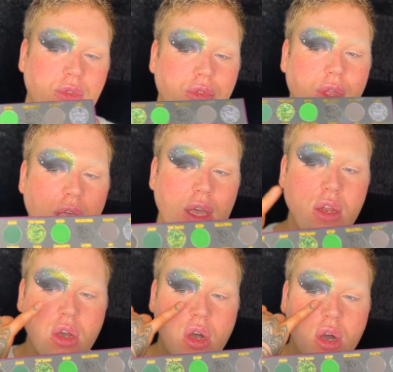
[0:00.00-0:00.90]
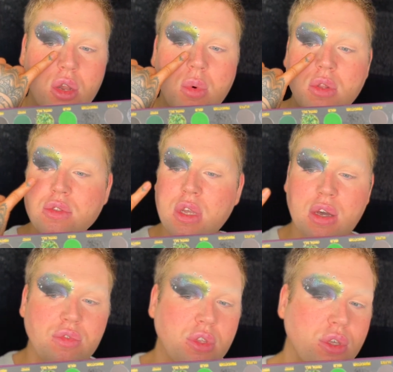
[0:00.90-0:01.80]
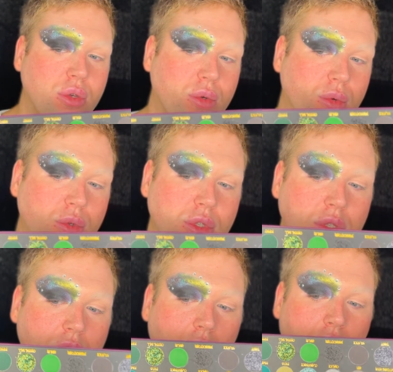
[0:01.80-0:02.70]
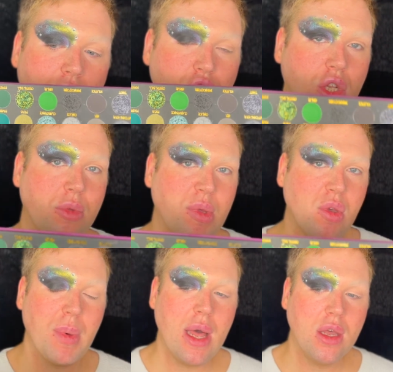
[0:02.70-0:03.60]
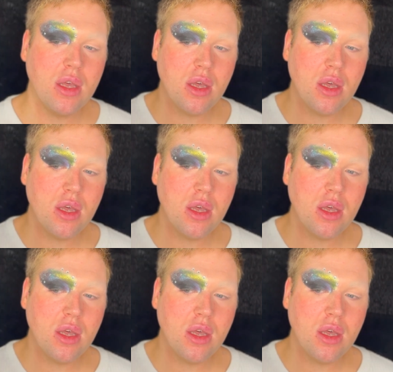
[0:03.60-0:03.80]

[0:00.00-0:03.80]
the inner corner ones, I've used the Jelly Beauty palette,